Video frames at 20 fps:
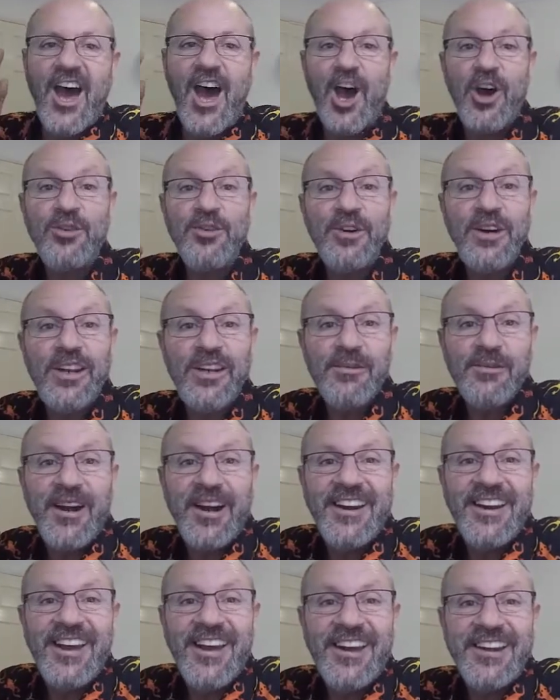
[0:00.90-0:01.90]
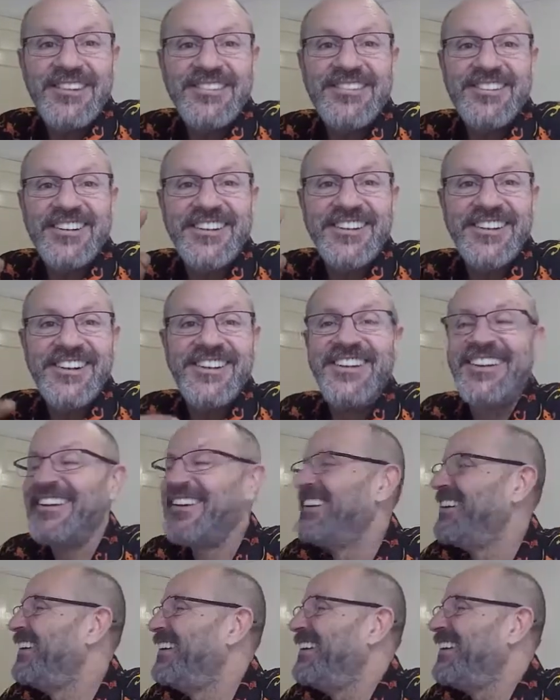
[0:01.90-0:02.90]
only one HZ.
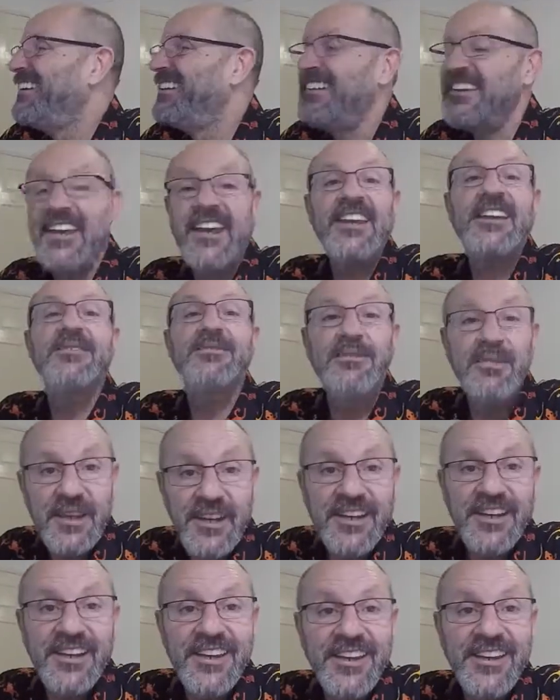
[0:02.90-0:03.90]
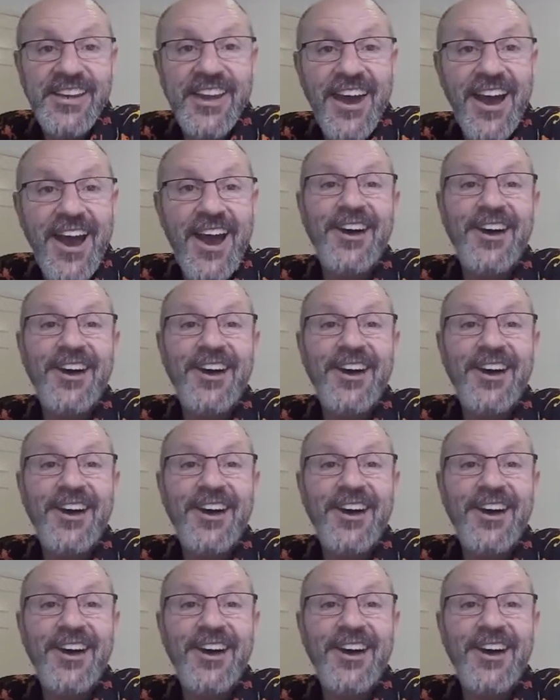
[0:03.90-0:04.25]
There can be